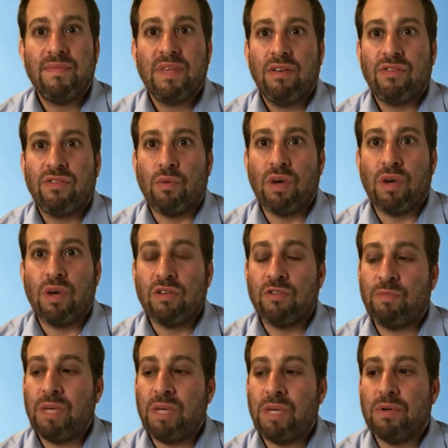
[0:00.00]
So whether it's
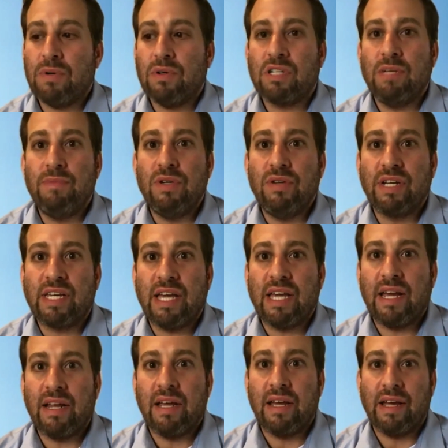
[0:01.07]
people
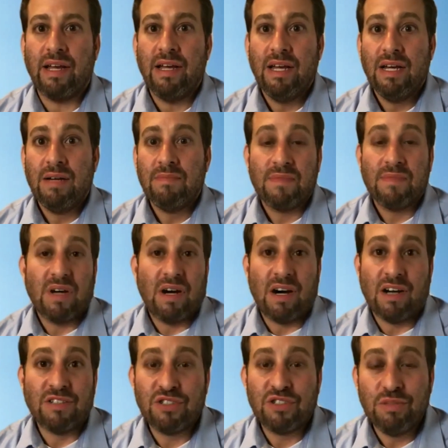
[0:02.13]
communicating
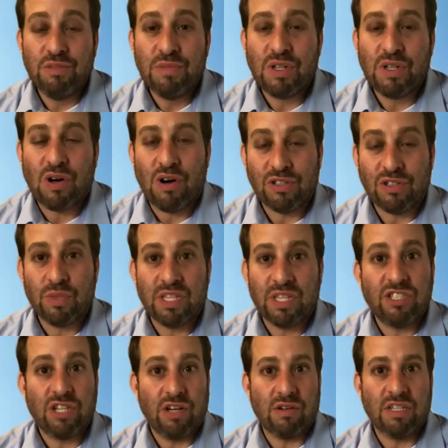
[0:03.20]
on Zoom calls with each
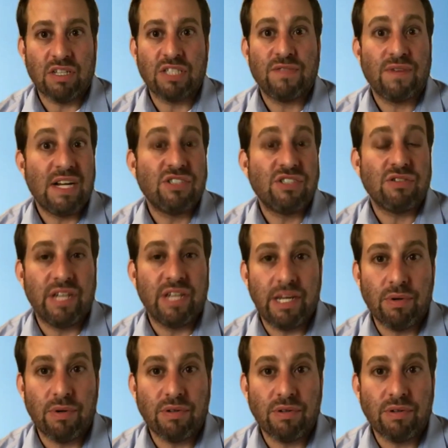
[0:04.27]
other as friends or
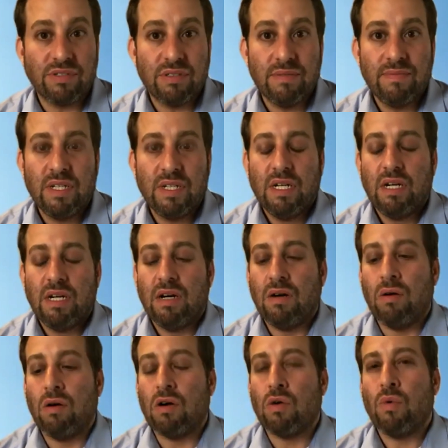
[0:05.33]
neighbors,
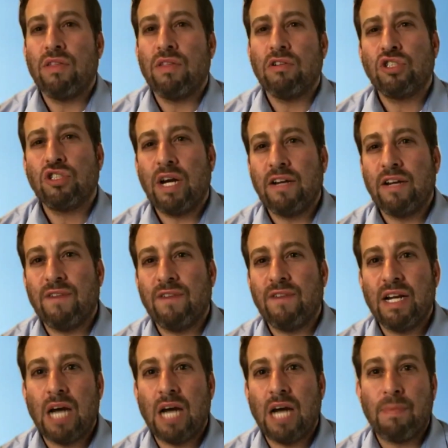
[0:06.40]
or whether it's trying to find
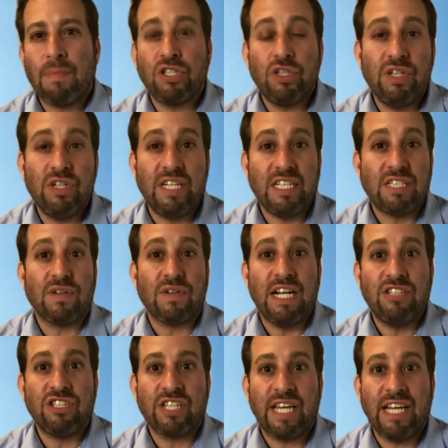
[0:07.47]
opportunities for
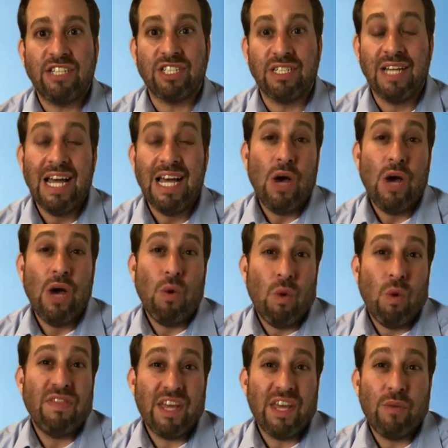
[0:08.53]
education. One
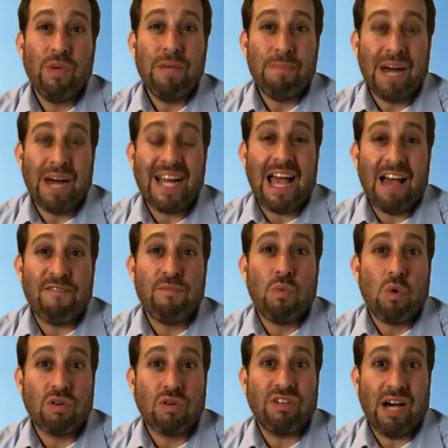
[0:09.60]
thing we might have
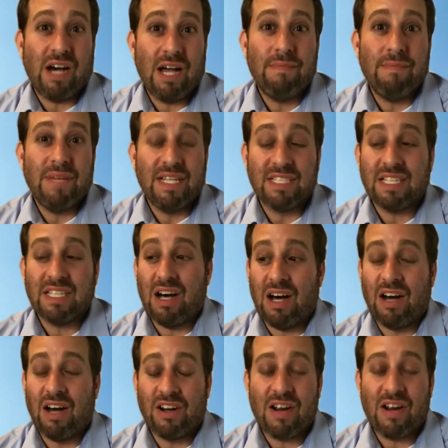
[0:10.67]
more time is
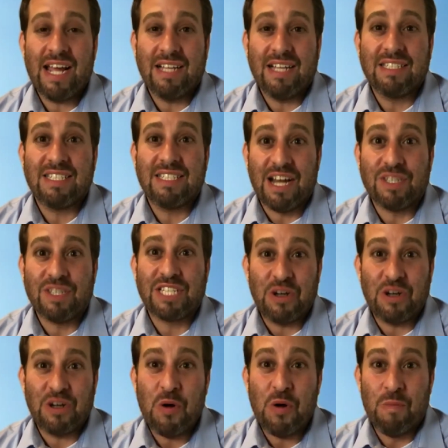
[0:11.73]
on our hands now is at
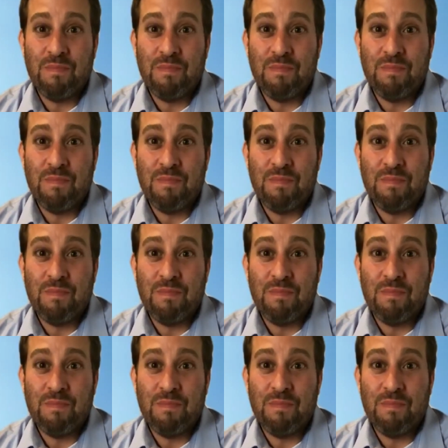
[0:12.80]
home.